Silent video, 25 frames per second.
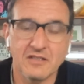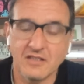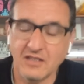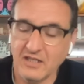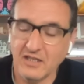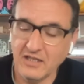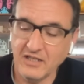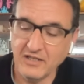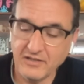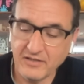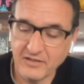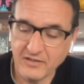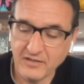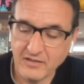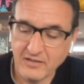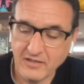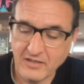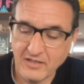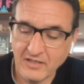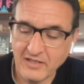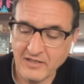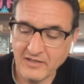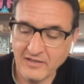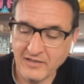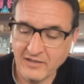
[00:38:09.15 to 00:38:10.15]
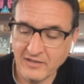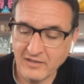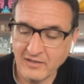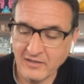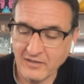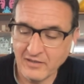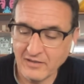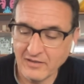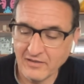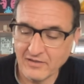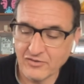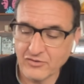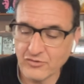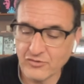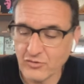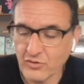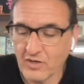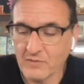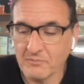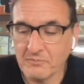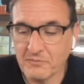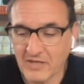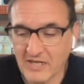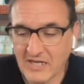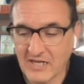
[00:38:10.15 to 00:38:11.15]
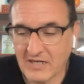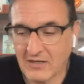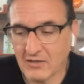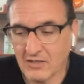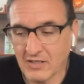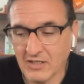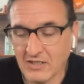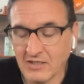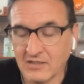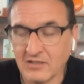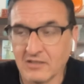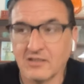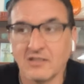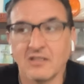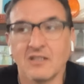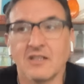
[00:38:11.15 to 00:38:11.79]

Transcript: in in the Trump era,